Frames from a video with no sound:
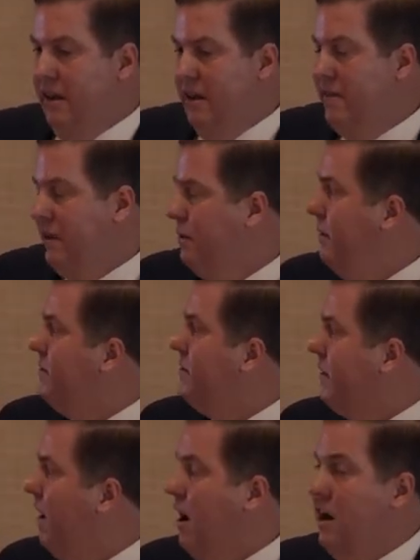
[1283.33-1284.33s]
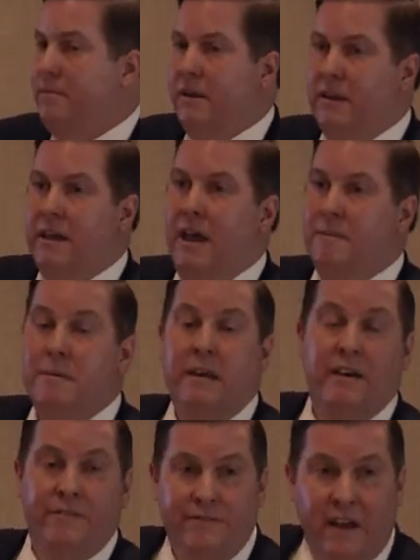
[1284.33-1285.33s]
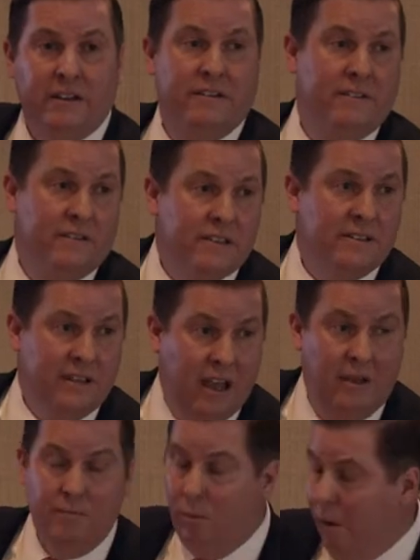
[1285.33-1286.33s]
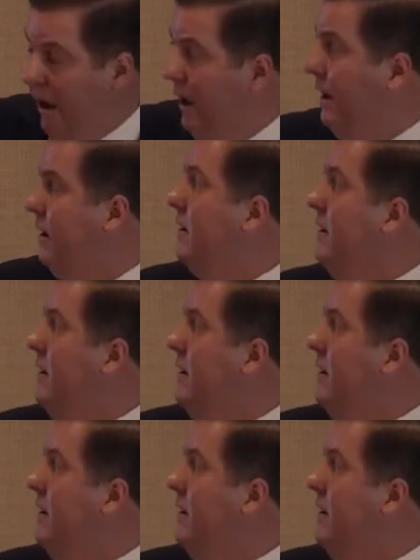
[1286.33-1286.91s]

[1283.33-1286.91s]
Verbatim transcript: in the US economy can be affected the same way.